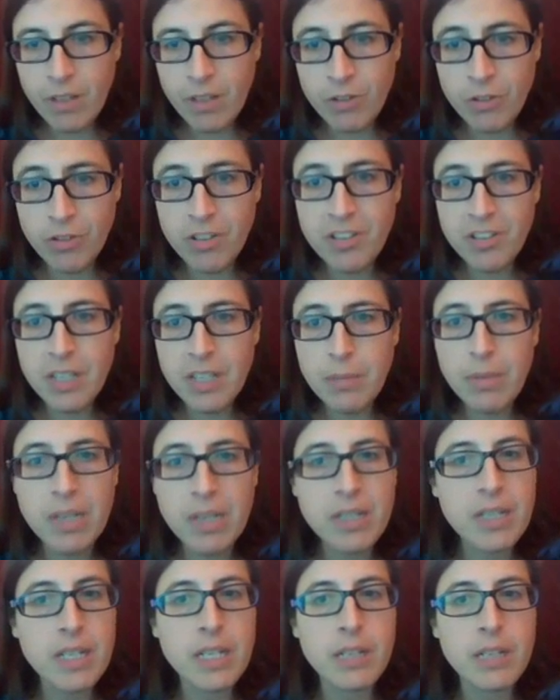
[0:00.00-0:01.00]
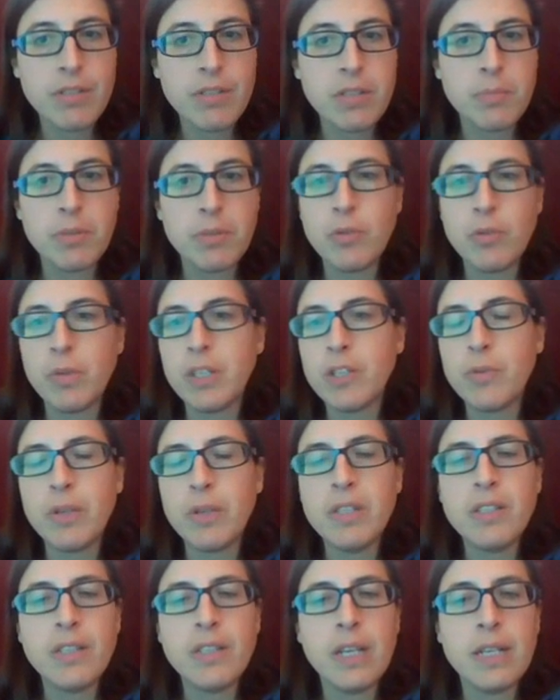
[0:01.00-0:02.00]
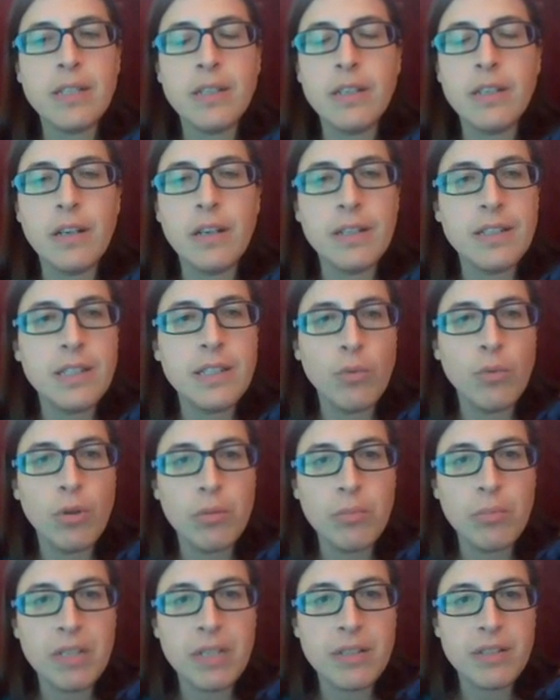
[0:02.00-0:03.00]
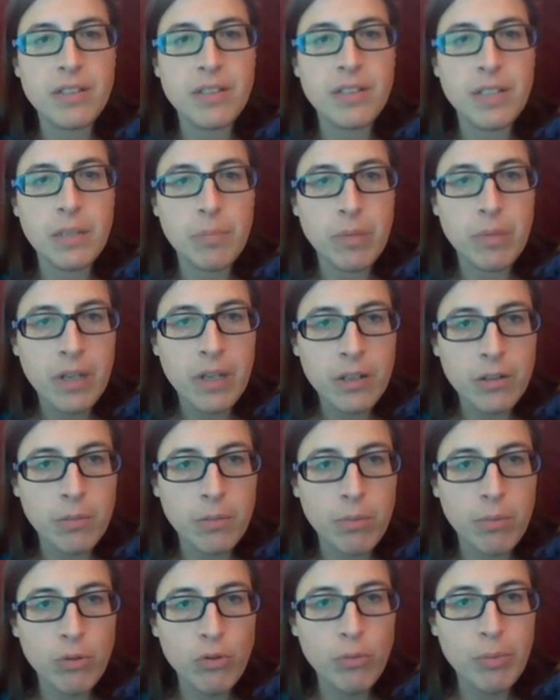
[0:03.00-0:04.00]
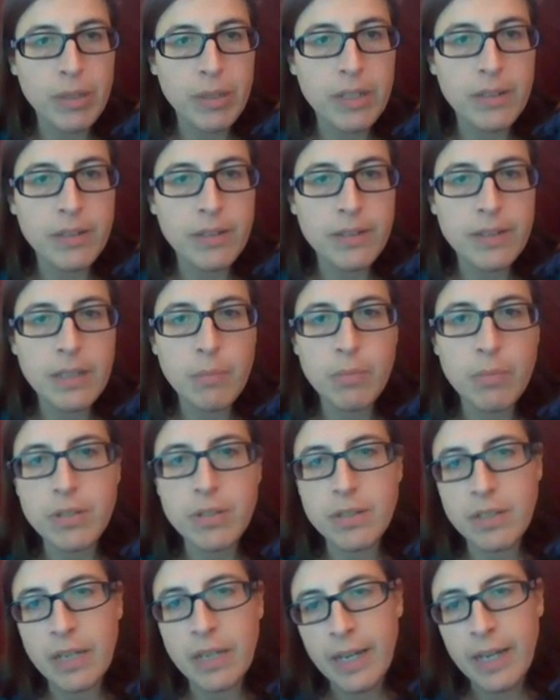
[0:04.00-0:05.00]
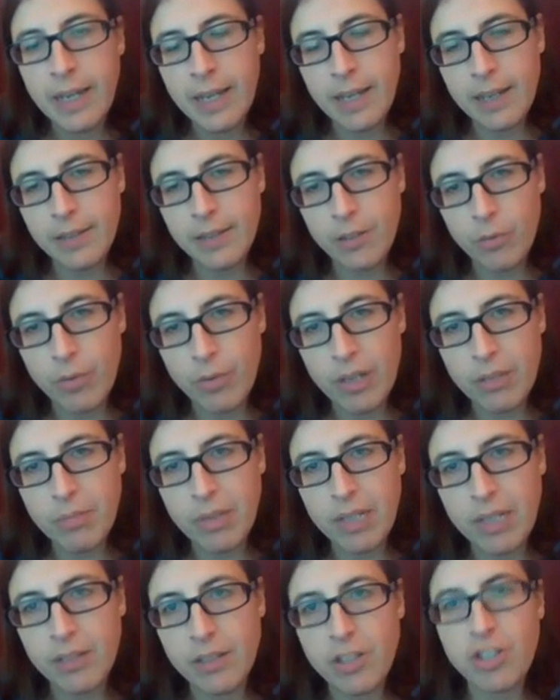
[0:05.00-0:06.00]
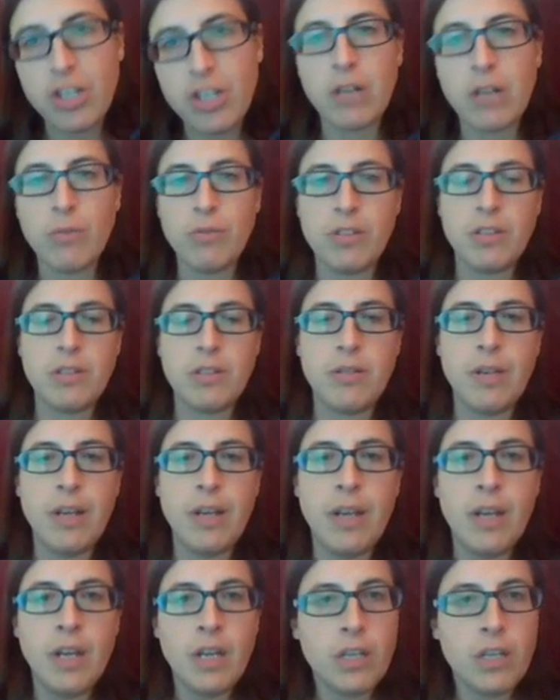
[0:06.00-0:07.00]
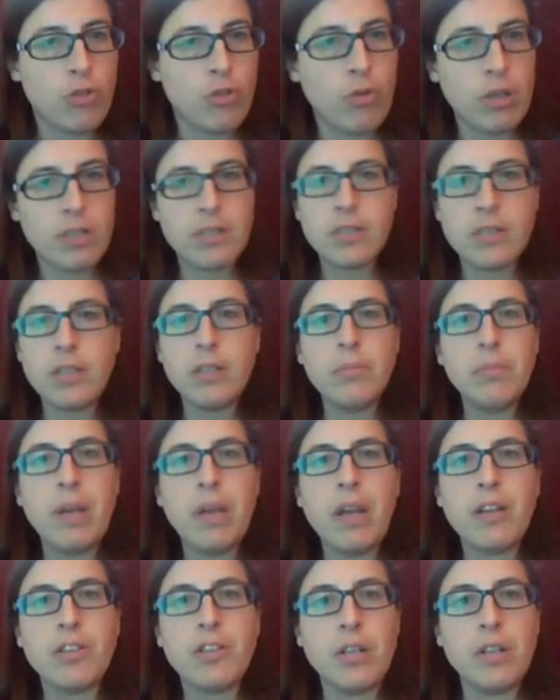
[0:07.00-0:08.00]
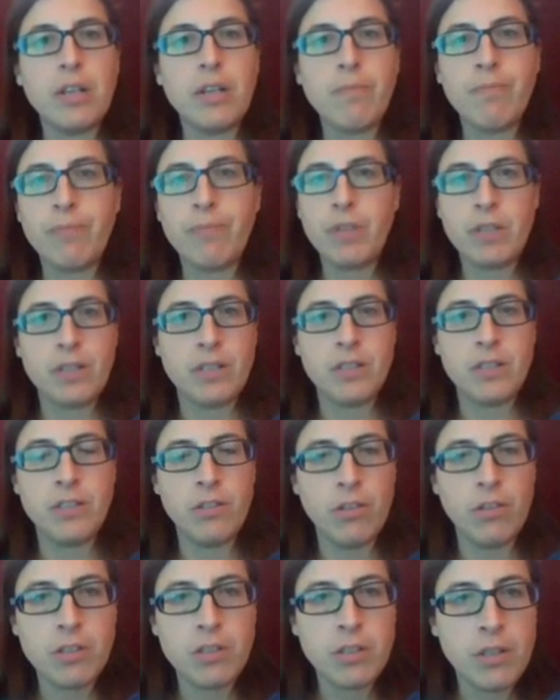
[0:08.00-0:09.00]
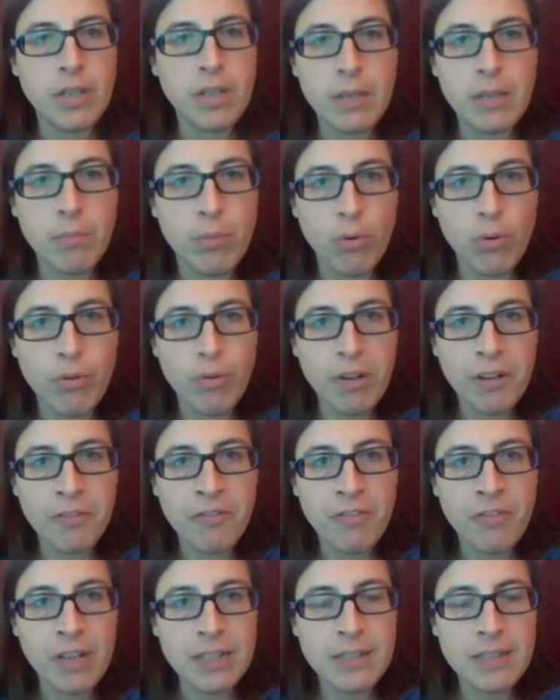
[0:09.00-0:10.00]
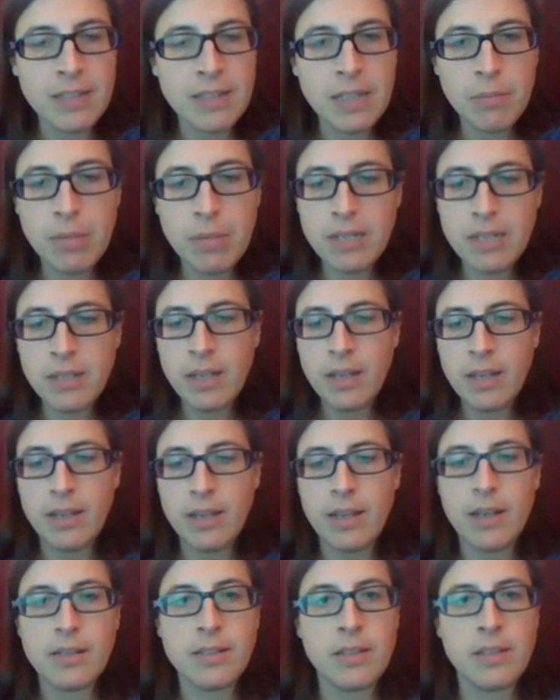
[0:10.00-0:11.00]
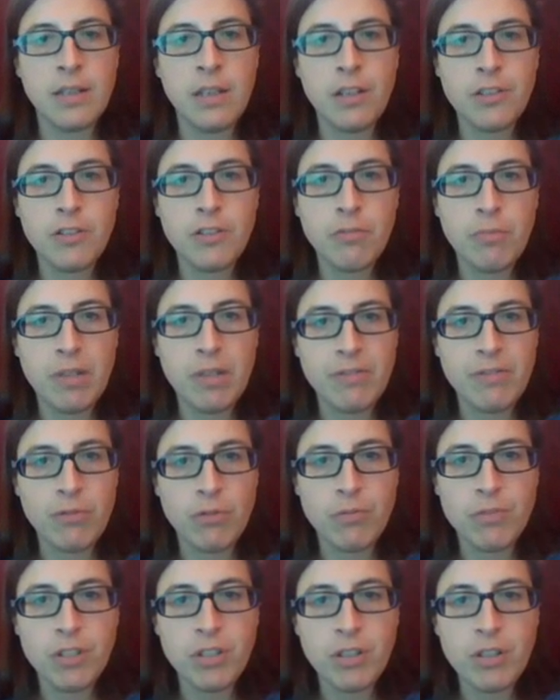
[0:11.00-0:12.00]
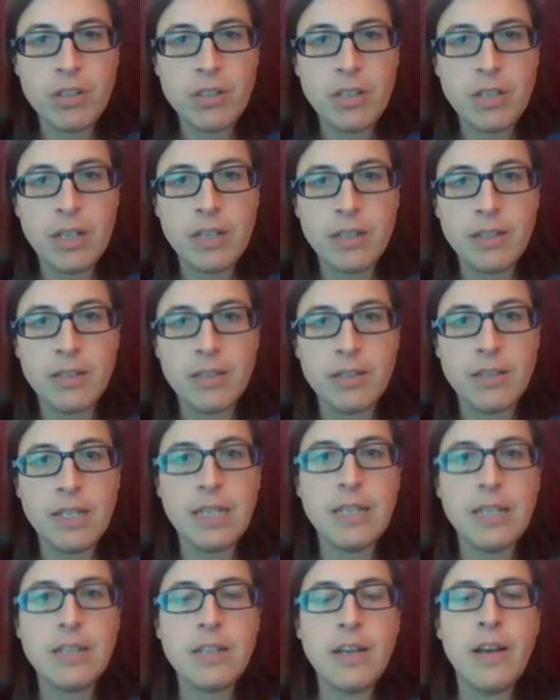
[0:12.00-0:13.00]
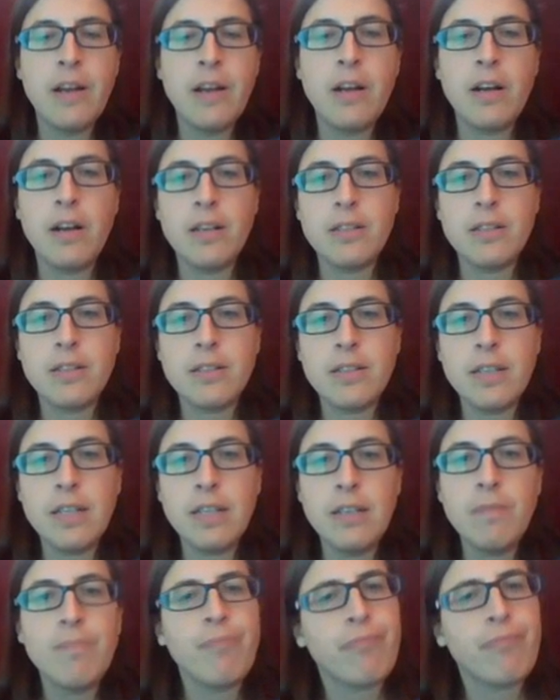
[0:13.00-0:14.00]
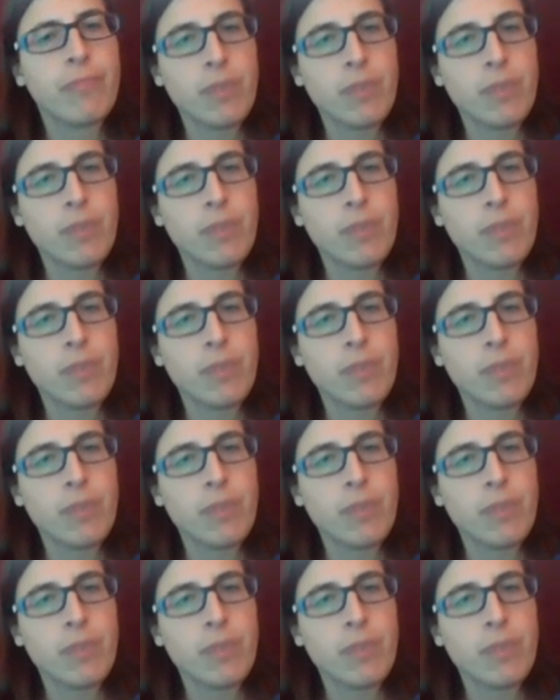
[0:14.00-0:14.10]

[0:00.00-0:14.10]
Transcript: So the seabed here is between 28 and 91 meters deep, the blue being the deepest and the red being the shallowest. So I see immediately this is not a boring flat seabed. It has a lot of bed forms on it. Indeed, I see,